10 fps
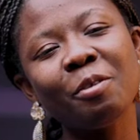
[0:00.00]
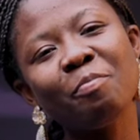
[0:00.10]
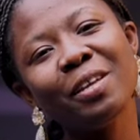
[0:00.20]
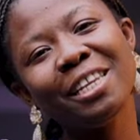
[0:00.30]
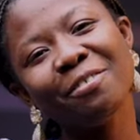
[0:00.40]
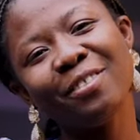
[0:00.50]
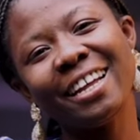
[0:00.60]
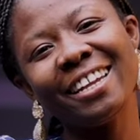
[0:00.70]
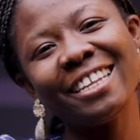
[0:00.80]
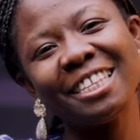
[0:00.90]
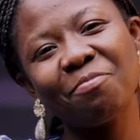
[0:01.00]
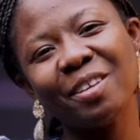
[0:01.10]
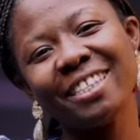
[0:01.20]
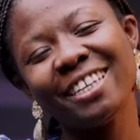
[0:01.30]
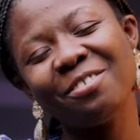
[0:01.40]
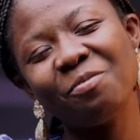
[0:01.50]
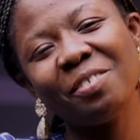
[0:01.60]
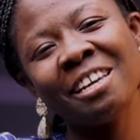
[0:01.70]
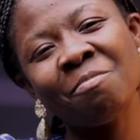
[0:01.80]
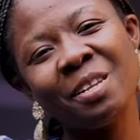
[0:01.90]
We believe that this message will
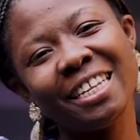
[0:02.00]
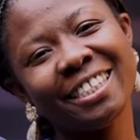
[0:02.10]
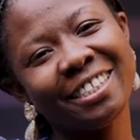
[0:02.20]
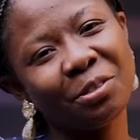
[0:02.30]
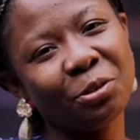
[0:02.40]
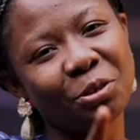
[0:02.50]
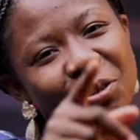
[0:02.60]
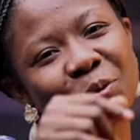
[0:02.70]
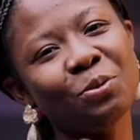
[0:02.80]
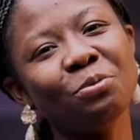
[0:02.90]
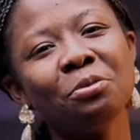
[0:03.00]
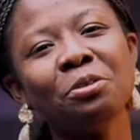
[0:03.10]
be a blessing to you.